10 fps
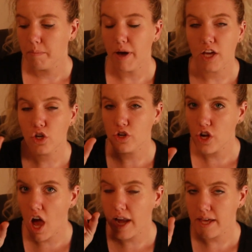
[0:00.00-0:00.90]
but you're
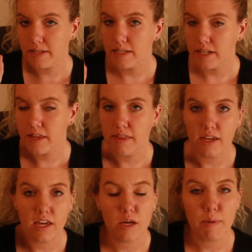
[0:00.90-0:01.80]
not necessarily
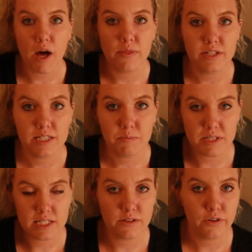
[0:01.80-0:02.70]
thinking about the
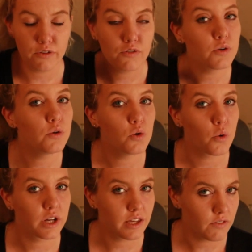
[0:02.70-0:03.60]
specific food
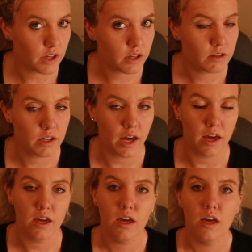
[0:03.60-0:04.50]
you're giving,
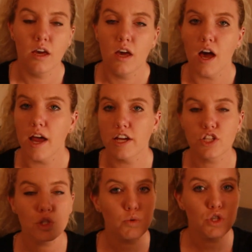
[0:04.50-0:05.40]
okay? And I
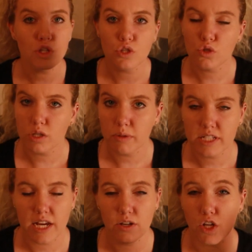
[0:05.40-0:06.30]
just want you to scribble
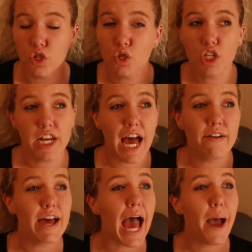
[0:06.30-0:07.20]
it down. Now you should
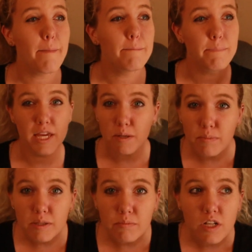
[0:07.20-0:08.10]
have at
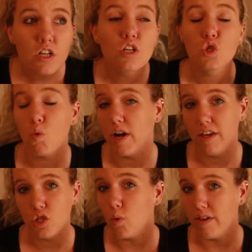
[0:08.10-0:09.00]
minimum
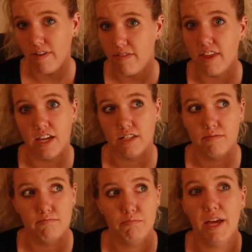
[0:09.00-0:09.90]
20, 25
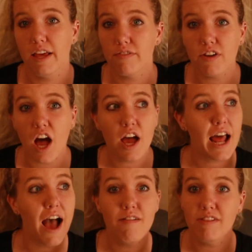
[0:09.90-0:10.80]
things, but if
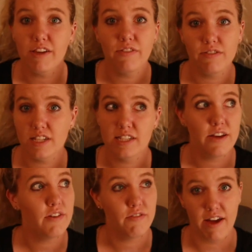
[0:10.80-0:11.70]
not, have like 50,
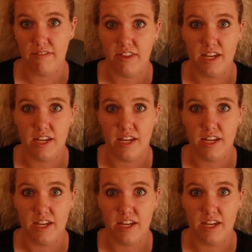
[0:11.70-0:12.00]
75